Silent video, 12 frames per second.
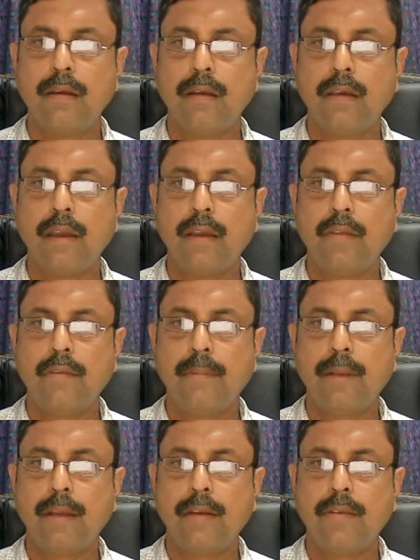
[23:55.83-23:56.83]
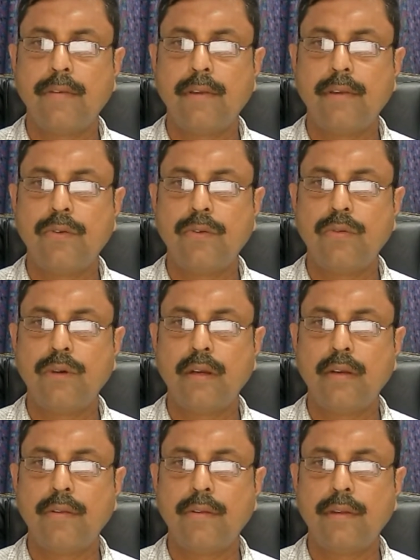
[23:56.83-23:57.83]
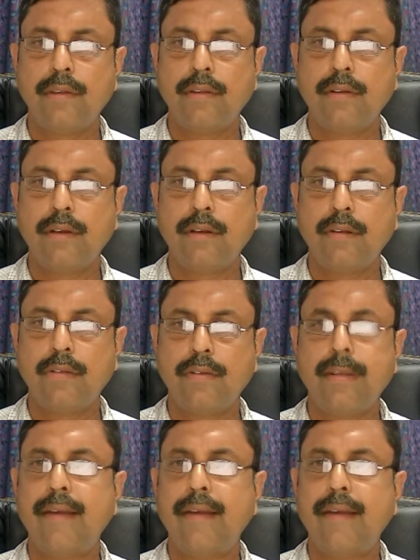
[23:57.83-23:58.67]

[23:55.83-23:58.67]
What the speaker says: Explain C2 and C3 in stack